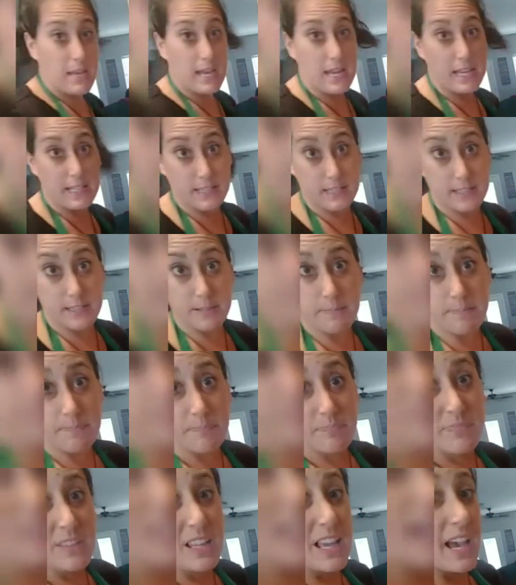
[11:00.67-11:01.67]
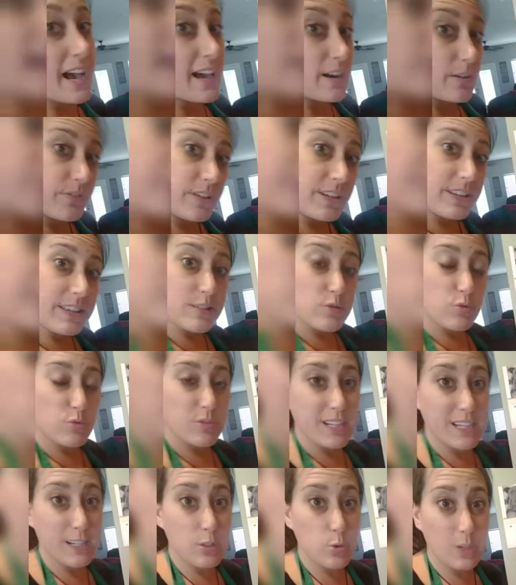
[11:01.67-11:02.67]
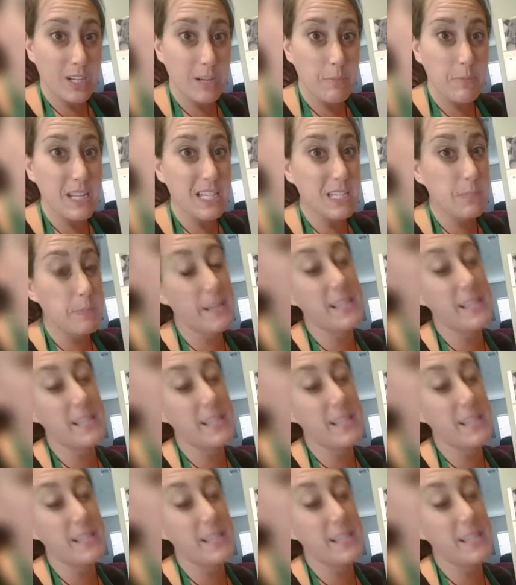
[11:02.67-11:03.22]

minutes. I don't think this will need 20 minutes